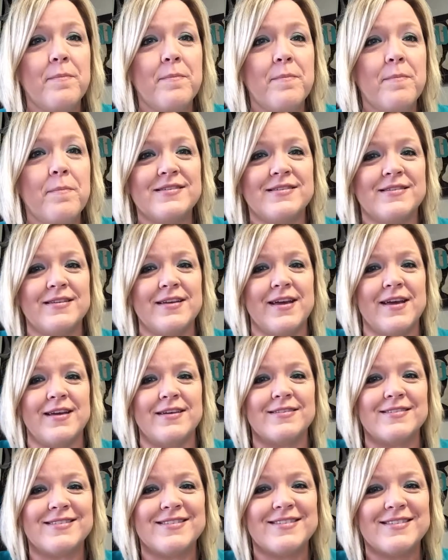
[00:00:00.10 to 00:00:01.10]

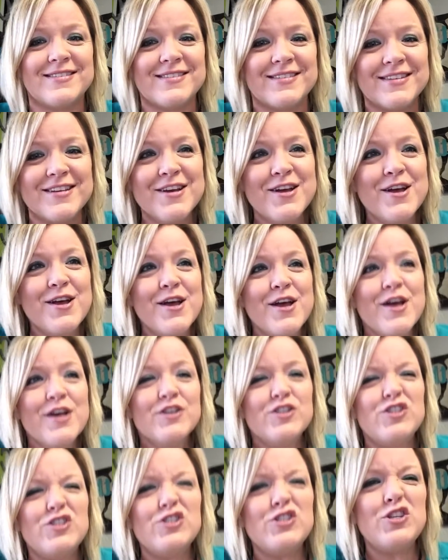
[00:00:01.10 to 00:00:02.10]
business.
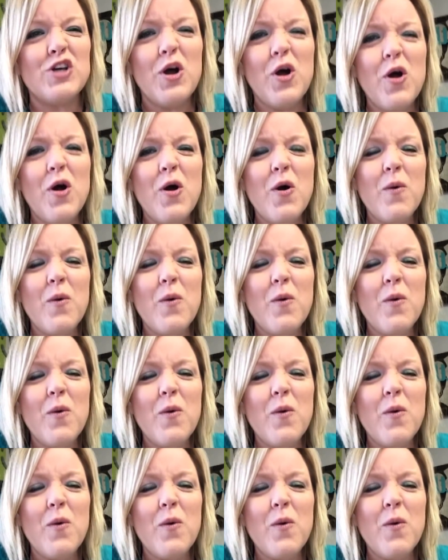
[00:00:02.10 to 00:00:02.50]
So